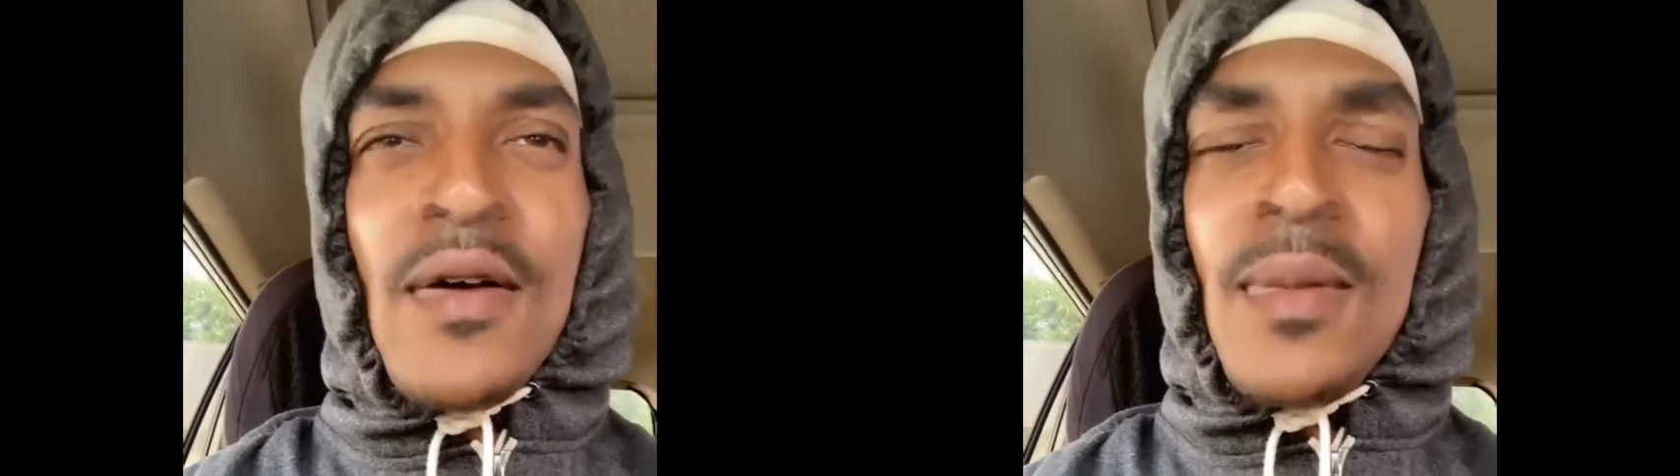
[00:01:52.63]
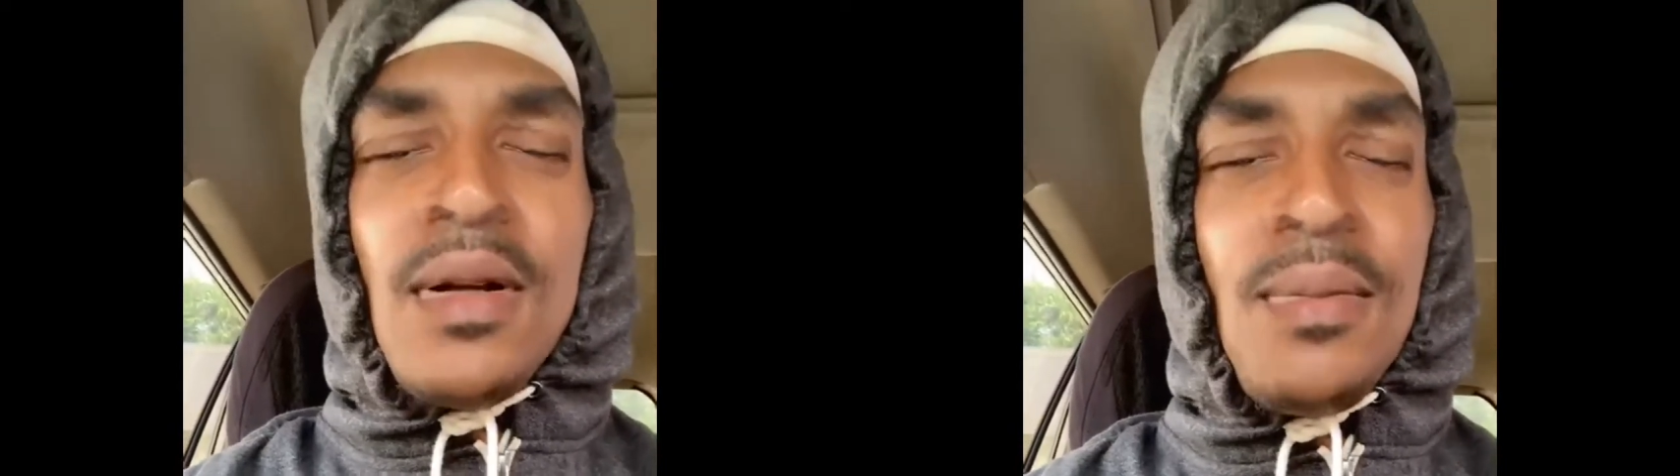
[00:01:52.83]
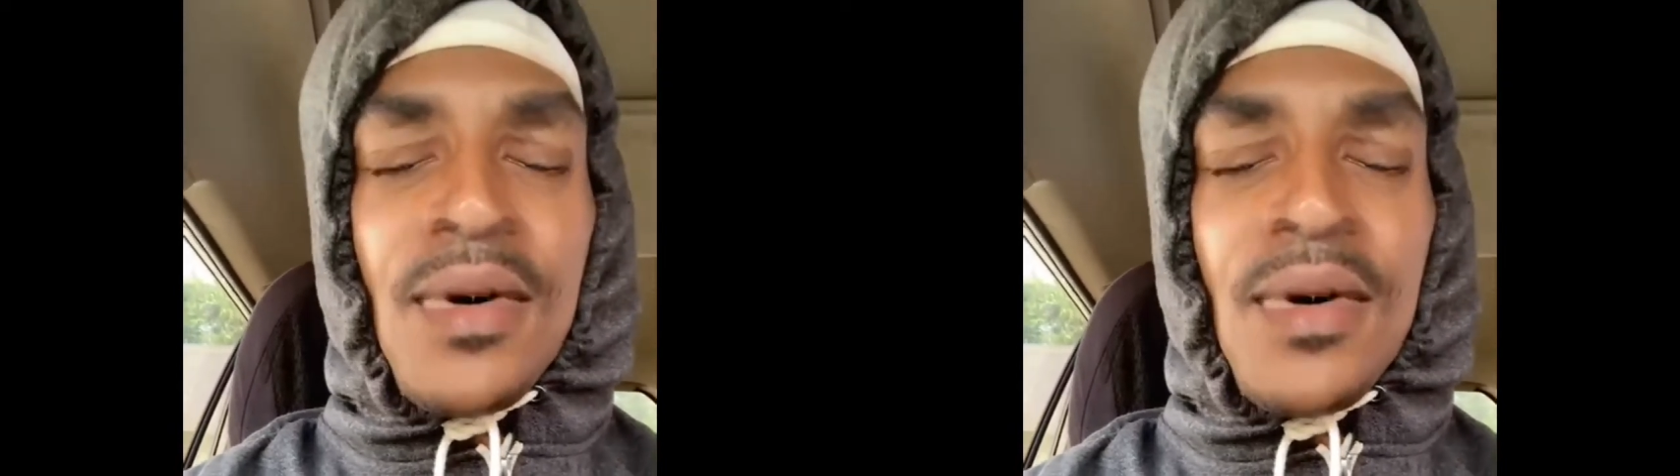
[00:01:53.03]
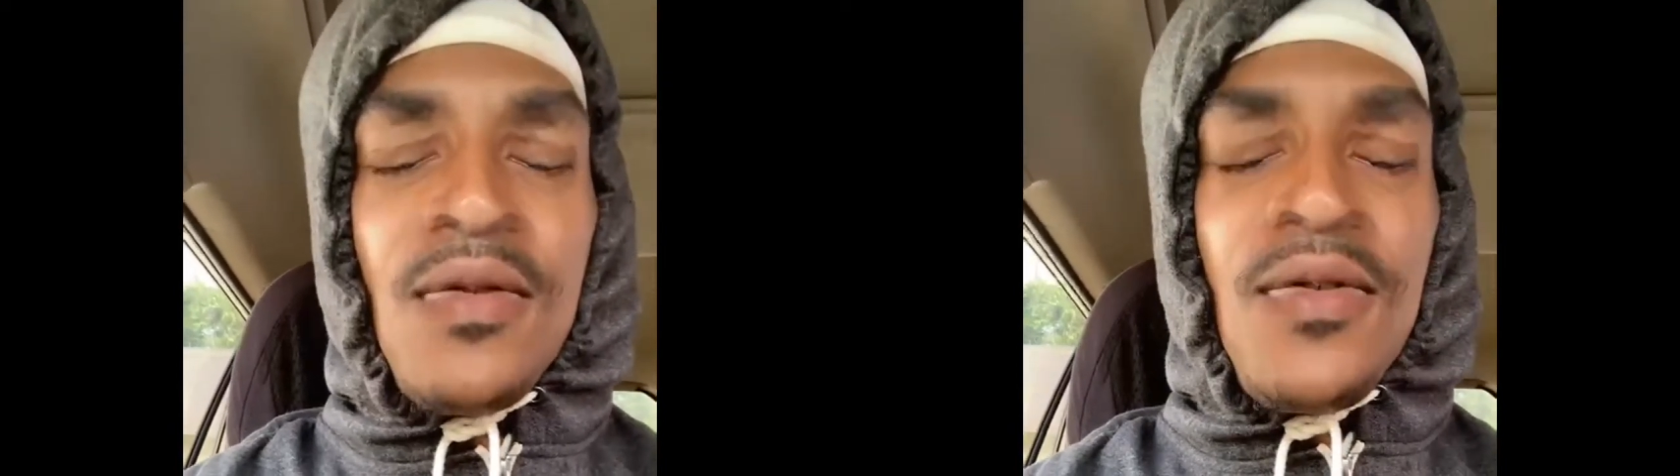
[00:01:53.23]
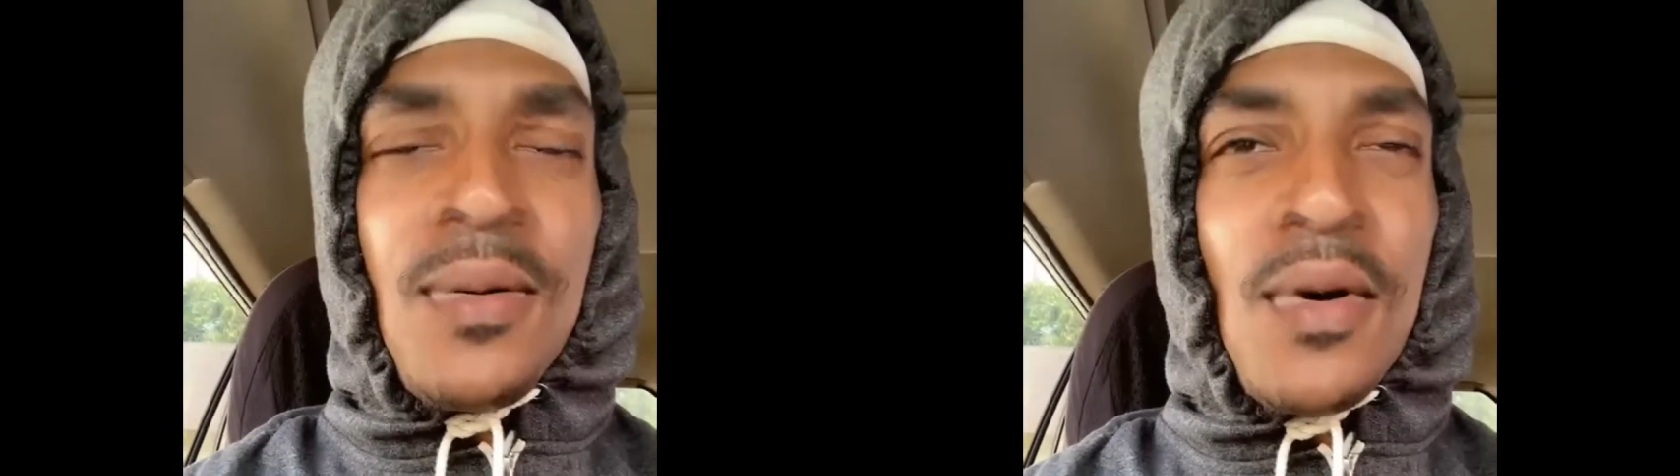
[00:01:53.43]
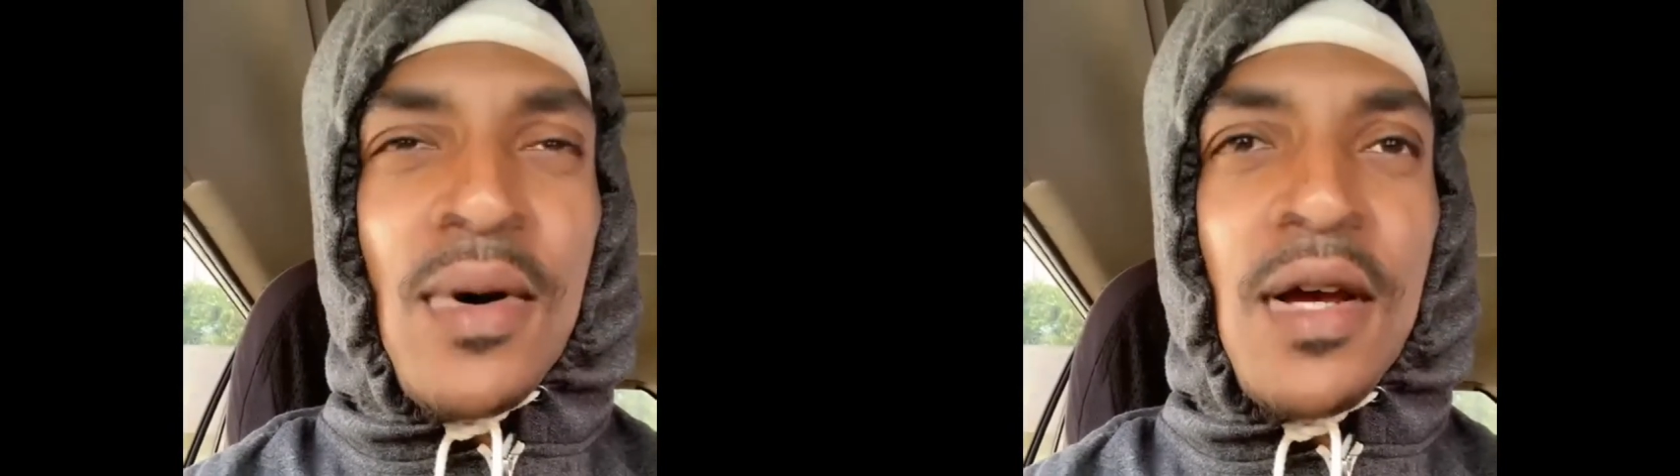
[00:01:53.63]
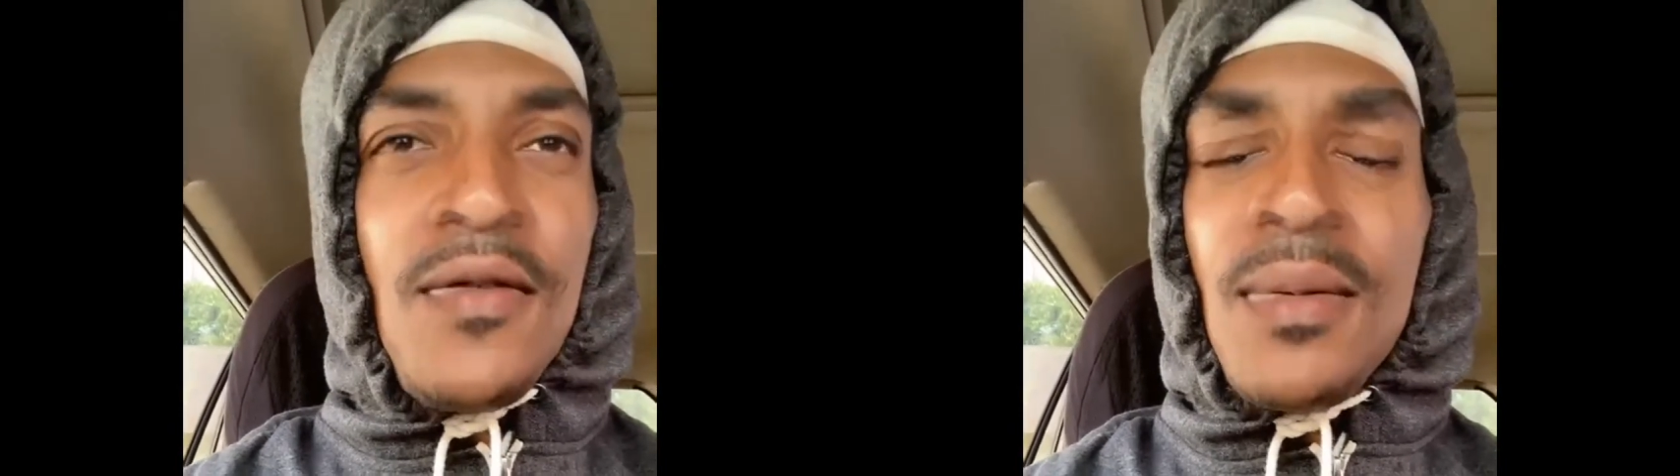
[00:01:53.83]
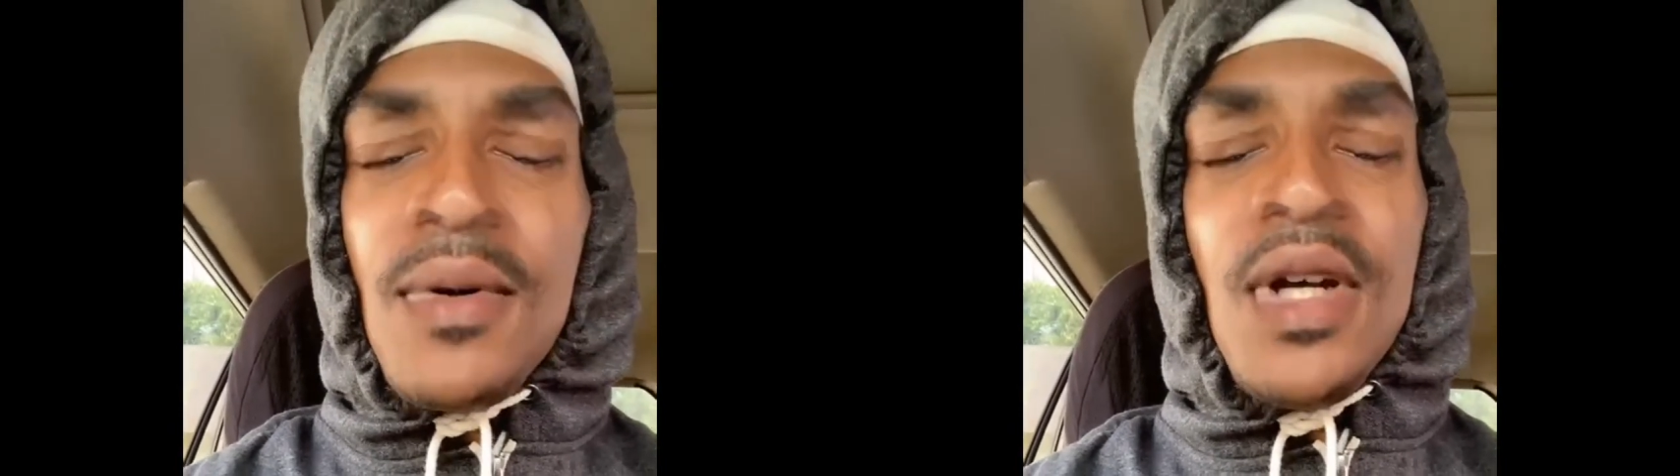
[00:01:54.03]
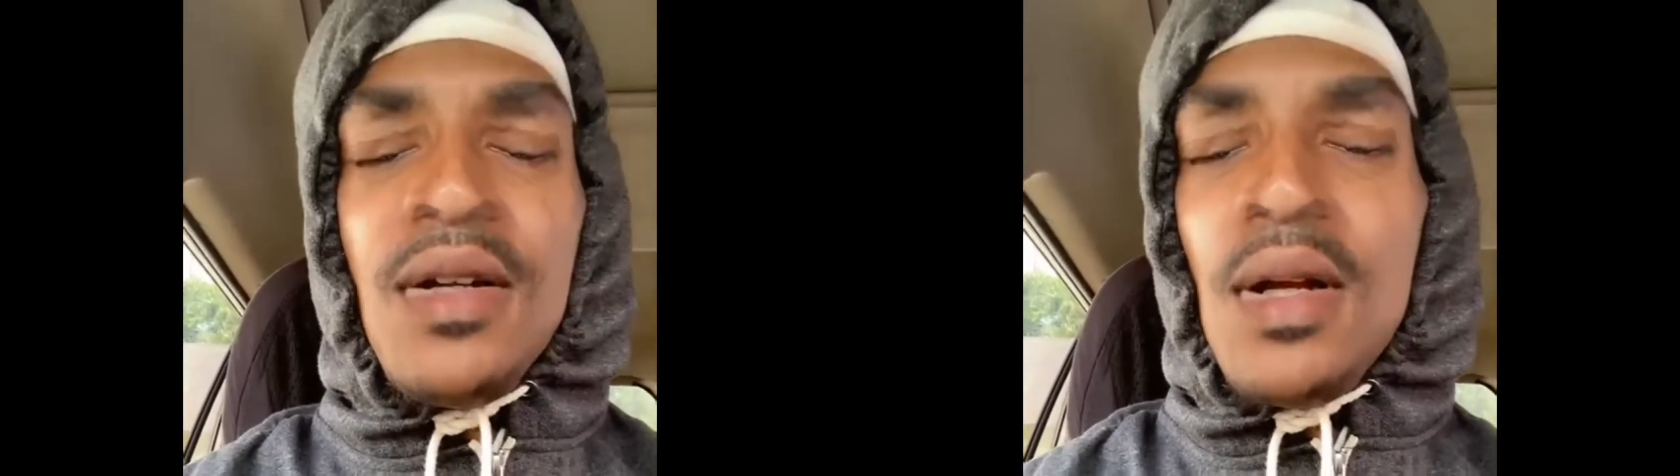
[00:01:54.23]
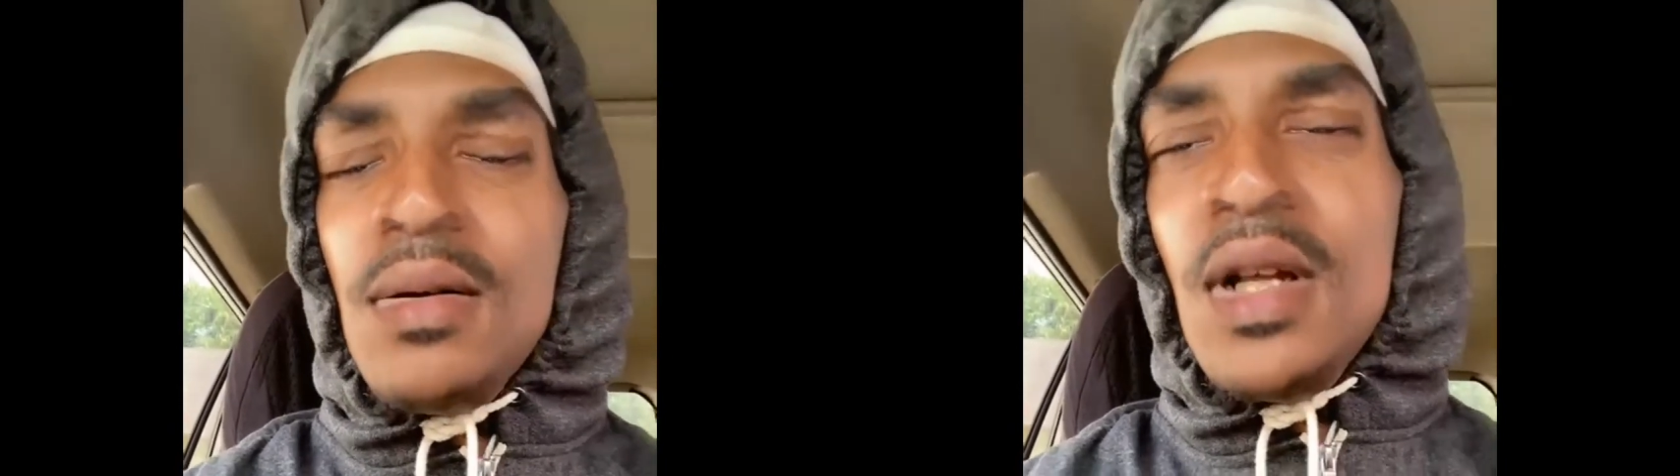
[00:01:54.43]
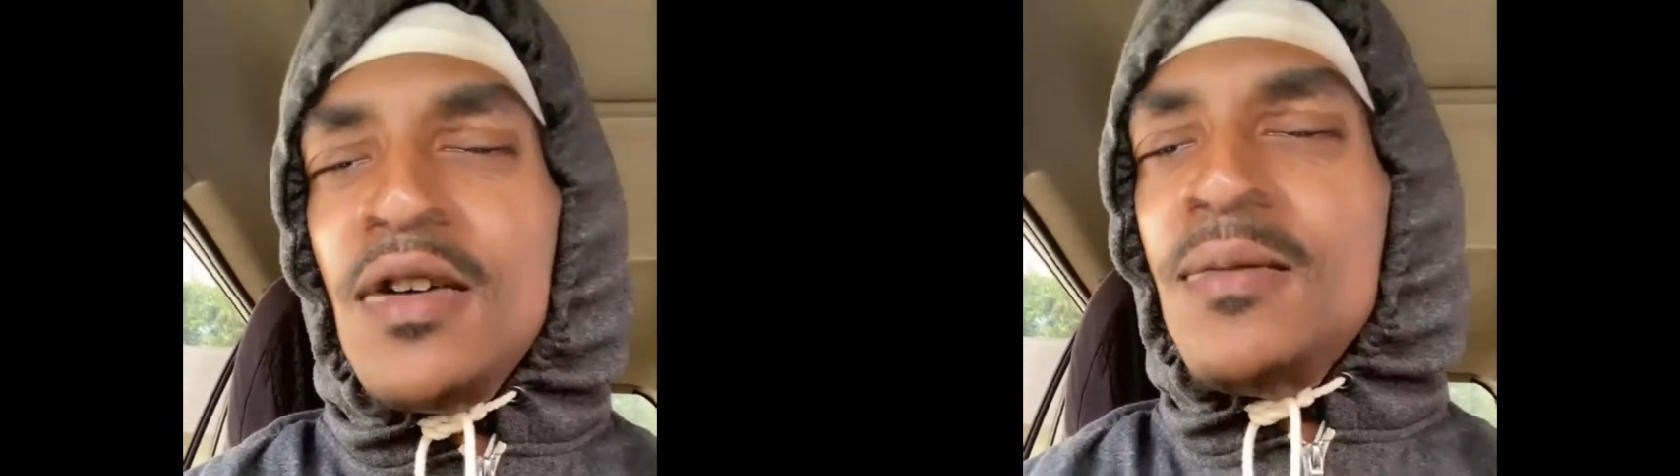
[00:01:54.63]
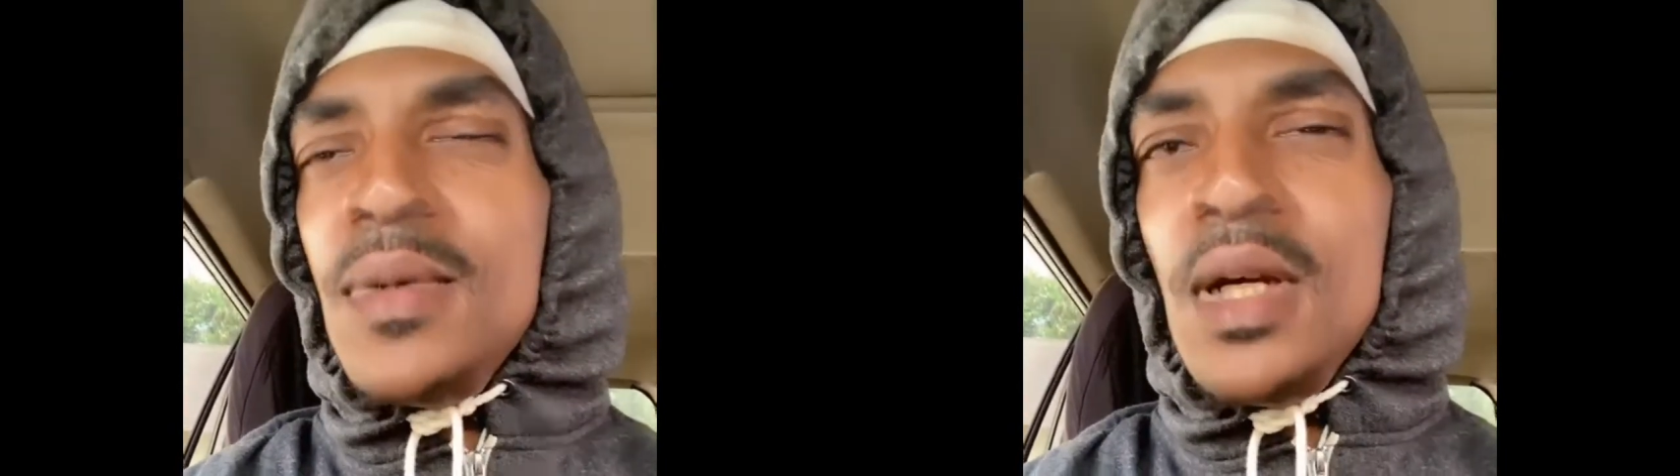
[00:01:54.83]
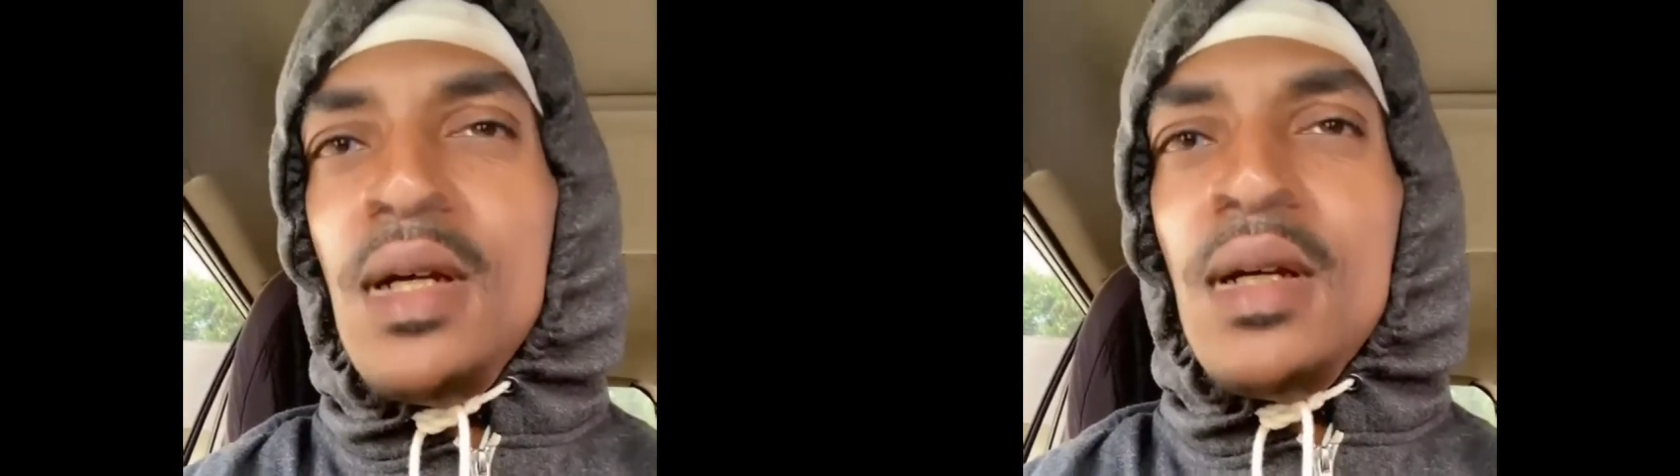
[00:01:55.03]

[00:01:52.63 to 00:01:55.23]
I'm LeBron fuck my wife. Come on now, they don't love me.